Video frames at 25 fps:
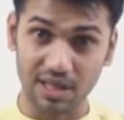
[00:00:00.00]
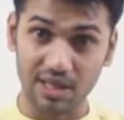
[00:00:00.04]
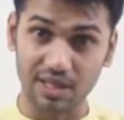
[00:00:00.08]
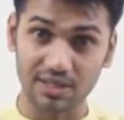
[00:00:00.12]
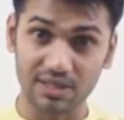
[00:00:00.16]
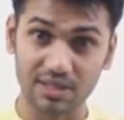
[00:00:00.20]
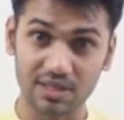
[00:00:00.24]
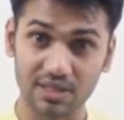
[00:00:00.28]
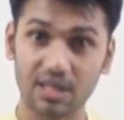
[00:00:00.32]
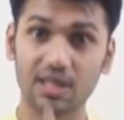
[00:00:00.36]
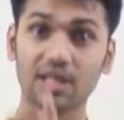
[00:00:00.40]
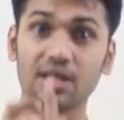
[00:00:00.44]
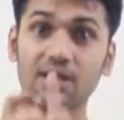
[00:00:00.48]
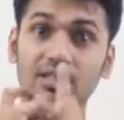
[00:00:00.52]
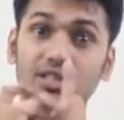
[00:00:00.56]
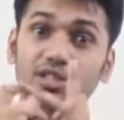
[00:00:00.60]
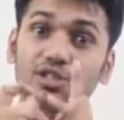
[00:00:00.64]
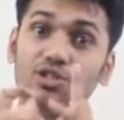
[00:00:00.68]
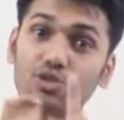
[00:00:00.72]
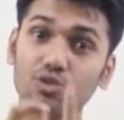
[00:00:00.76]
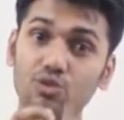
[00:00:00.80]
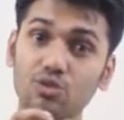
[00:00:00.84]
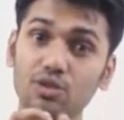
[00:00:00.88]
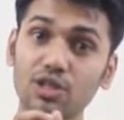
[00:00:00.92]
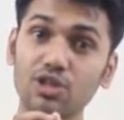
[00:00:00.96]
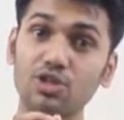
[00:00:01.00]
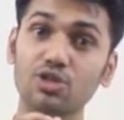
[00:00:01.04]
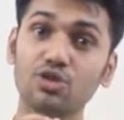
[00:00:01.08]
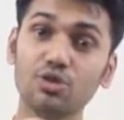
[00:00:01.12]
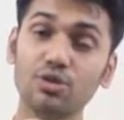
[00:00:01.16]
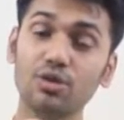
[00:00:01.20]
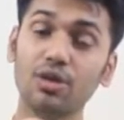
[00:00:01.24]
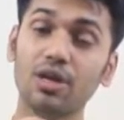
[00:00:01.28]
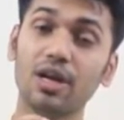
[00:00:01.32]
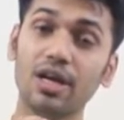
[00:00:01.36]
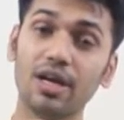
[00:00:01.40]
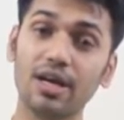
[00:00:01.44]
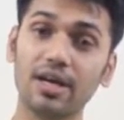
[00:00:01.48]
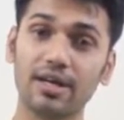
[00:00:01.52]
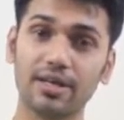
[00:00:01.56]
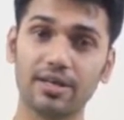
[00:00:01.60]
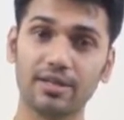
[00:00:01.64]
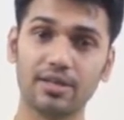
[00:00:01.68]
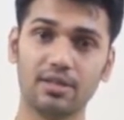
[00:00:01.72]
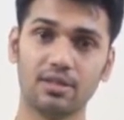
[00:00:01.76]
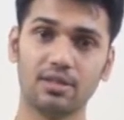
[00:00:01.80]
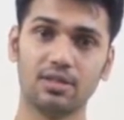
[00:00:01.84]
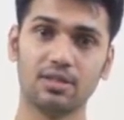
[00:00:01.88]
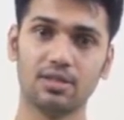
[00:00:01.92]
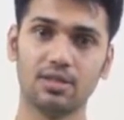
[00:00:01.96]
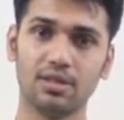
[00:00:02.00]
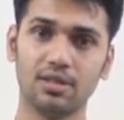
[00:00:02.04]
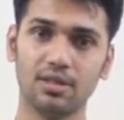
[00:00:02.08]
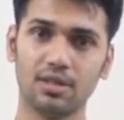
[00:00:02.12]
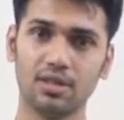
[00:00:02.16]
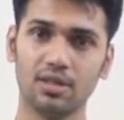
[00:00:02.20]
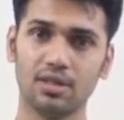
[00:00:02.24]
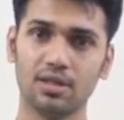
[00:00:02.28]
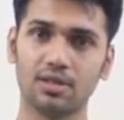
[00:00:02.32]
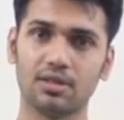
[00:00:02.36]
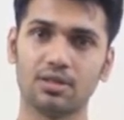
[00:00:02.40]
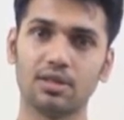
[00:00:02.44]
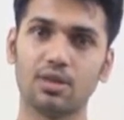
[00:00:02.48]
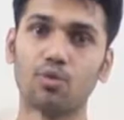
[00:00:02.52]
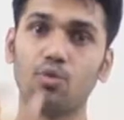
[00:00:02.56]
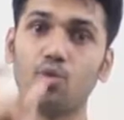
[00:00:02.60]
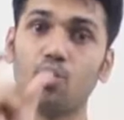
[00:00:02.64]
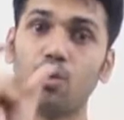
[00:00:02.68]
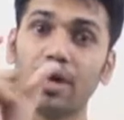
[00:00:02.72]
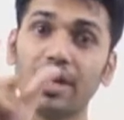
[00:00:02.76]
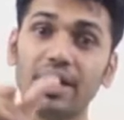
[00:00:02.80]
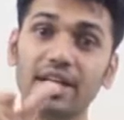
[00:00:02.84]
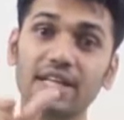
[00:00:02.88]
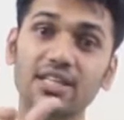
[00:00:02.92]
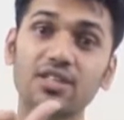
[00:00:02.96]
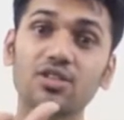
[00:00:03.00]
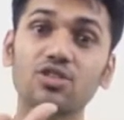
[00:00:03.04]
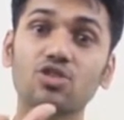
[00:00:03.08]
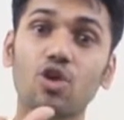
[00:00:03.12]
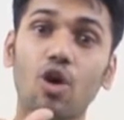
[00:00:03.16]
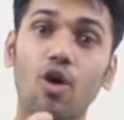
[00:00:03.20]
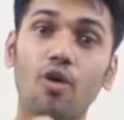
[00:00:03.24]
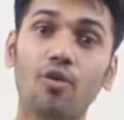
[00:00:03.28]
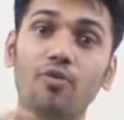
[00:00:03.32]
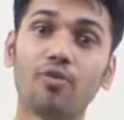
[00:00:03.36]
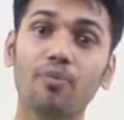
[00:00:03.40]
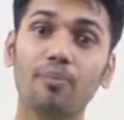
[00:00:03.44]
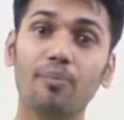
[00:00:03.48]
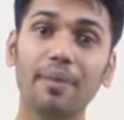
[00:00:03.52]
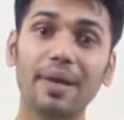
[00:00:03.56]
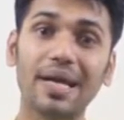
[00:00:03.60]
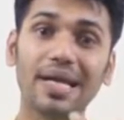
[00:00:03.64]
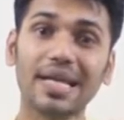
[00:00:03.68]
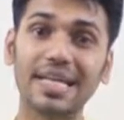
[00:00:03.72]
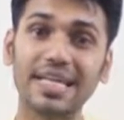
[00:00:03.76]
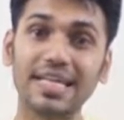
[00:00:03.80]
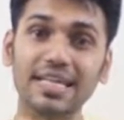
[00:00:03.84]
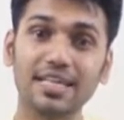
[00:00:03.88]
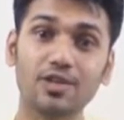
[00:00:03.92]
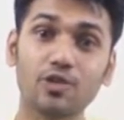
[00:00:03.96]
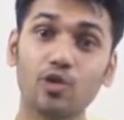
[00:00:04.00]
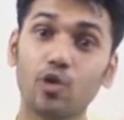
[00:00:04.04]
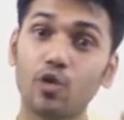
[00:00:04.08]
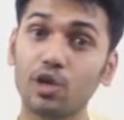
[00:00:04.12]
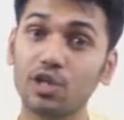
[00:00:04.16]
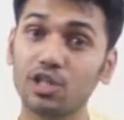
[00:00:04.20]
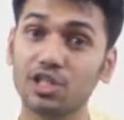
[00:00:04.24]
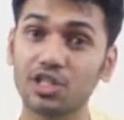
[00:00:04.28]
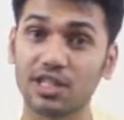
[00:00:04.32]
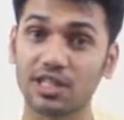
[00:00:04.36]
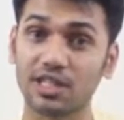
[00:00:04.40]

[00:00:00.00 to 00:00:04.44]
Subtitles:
The student should learn the ways of making questions.